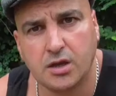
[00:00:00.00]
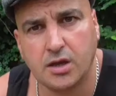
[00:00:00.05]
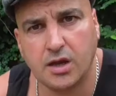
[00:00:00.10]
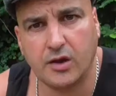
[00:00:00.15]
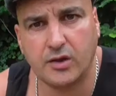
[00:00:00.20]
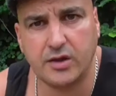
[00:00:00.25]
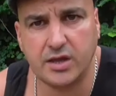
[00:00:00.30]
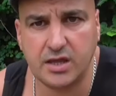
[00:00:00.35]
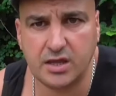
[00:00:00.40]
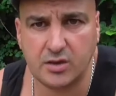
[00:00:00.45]

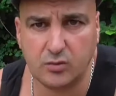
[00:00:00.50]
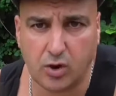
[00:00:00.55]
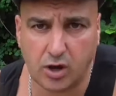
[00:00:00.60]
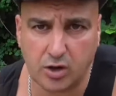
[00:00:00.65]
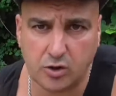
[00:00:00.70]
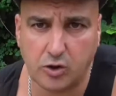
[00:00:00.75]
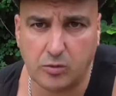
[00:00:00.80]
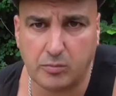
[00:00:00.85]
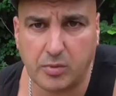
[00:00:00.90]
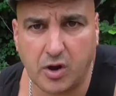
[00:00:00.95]
Now here, what
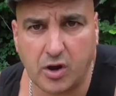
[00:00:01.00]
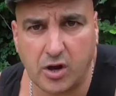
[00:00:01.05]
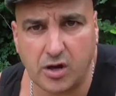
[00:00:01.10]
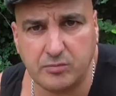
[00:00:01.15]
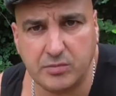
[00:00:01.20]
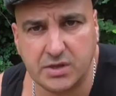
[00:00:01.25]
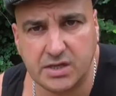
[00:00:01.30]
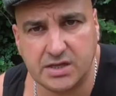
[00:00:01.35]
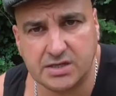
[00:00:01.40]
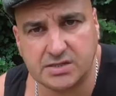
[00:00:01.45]
I've got
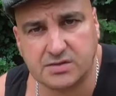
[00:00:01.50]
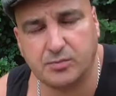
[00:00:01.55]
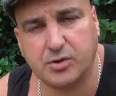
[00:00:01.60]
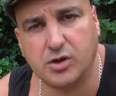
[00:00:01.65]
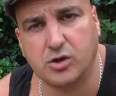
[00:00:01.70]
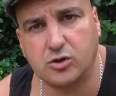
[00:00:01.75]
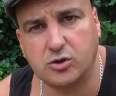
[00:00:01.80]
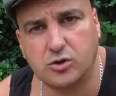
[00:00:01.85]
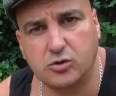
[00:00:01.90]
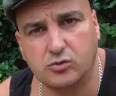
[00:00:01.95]
behind me is a
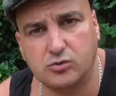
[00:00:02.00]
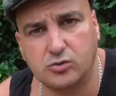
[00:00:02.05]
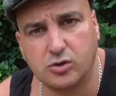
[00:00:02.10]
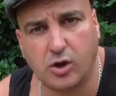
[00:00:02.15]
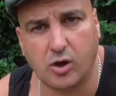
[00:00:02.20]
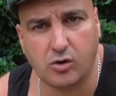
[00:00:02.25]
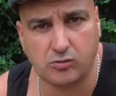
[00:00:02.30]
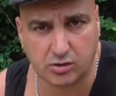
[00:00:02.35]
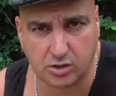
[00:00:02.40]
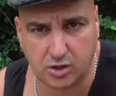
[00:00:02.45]
plant called
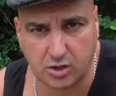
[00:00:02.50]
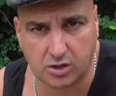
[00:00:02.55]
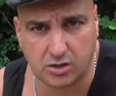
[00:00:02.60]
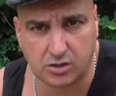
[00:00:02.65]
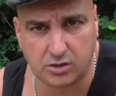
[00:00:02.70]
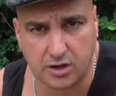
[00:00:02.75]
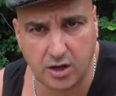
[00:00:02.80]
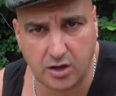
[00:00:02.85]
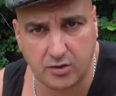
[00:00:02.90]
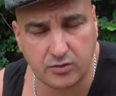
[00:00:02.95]

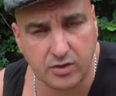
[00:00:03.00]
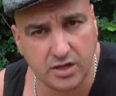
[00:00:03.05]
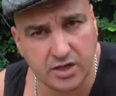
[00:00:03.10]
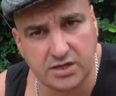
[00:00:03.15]
oregano.